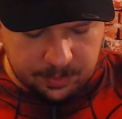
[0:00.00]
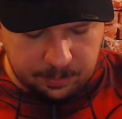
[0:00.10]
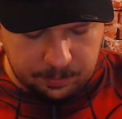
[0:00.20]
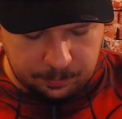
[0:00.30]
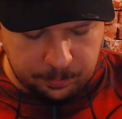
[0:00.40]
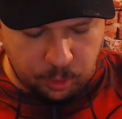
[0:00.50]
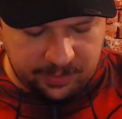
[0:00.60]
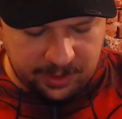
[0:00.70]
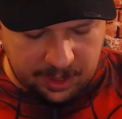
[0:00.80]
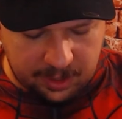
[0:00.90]

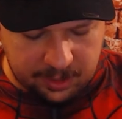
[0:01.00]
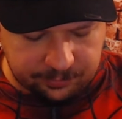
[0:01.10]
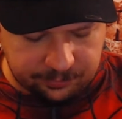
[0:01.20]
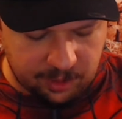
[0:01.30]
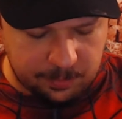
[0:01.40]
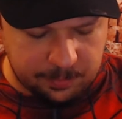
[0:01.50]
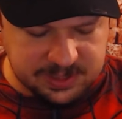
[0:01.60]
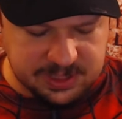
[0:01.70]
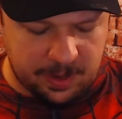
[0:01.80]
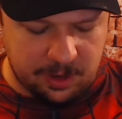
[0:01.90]
Moving on from
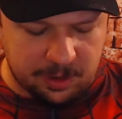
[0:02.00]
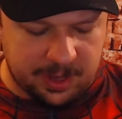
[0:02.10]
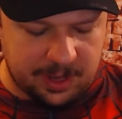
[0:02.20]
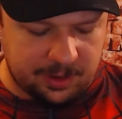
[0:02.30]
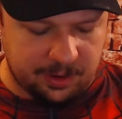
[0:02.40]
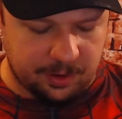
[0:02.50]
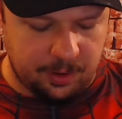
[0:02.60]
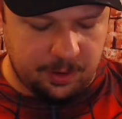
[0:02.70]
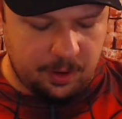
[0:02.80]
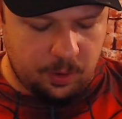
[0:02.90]
Spider-Man here,
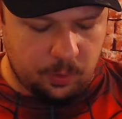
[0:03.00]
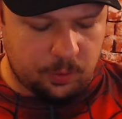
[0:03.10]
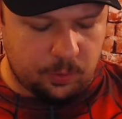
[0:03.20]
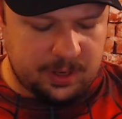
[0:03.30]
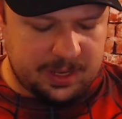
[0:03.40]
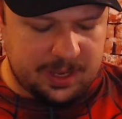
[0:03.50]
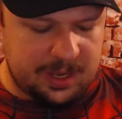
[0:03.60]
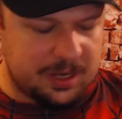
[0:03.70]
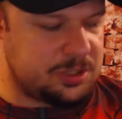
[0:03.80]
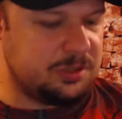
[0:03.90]
we're going to get
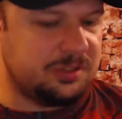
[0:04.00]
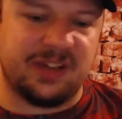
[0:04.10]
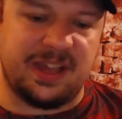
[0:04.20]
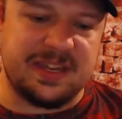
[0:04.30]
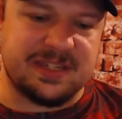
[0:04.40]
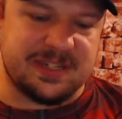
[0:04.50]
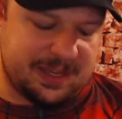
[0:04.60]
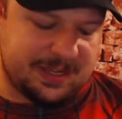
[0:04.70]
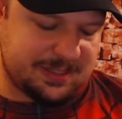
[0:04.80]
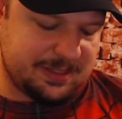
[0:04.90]
into Ladies'
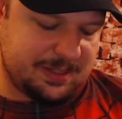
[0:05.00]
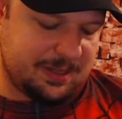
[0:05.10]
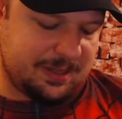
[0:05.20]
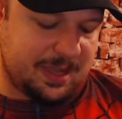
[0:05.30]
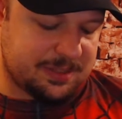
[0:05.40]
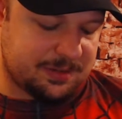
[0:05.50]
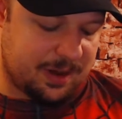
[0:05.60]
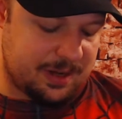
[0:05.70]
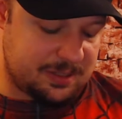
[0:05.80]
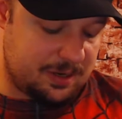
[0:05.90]
Night. That's
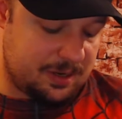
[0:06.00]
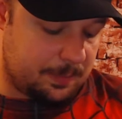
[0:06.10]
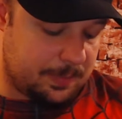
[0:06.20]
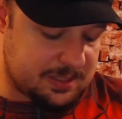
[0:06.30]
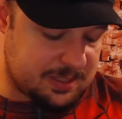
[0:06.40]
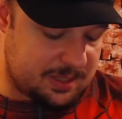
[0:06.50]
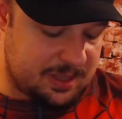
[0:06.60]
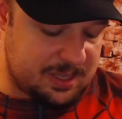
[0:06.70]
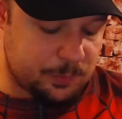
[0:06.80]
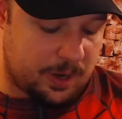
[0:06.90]
right, because in
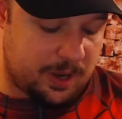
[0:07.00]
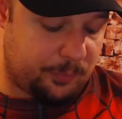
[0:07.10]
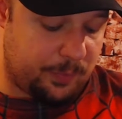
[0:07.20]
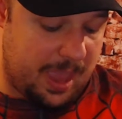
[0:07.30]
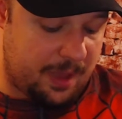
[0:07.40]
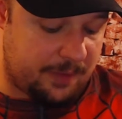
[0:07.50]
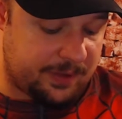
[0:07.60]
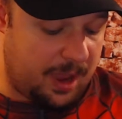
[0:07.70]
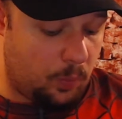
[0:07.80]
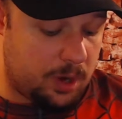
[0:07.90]
this wave we have
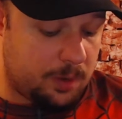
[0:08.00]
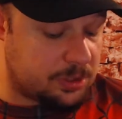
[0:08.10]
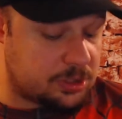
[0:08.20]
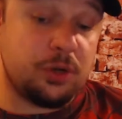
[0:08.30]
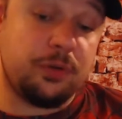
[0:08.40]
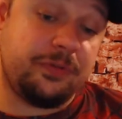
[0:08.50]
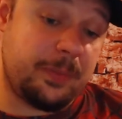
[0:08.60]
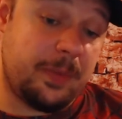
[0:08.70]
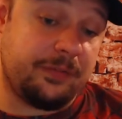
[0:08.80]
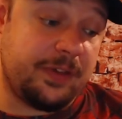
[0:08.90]
not one but two
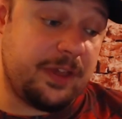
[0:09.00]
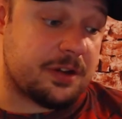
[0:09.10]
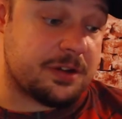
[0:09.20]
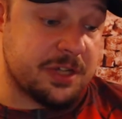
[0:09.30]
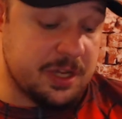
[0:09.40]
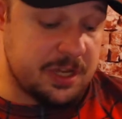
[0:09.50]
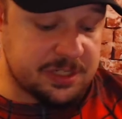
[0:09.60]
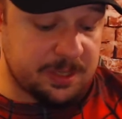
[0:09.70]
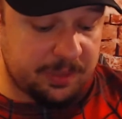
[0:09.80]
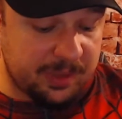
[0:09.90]
female figures,
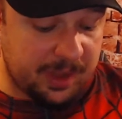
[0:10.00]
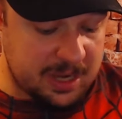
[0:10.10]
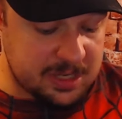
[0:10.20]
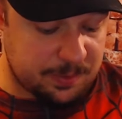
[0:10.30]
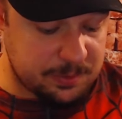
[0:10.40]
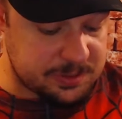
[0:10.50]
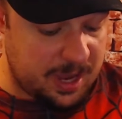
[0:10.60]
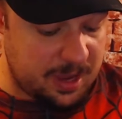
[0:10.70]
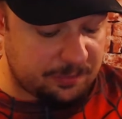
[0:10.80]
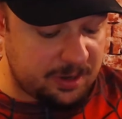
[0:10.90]
something that Hasbro's
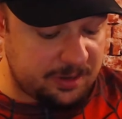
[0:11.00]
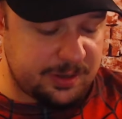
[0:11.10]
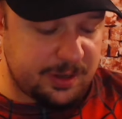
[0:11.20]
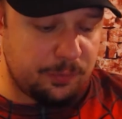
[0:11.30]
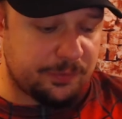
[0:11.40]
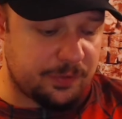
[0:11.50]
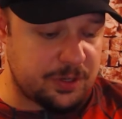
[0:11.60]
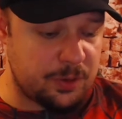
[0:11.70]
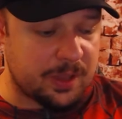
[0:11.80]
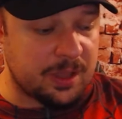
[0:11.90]
not really known for
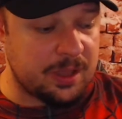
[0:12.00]
doing.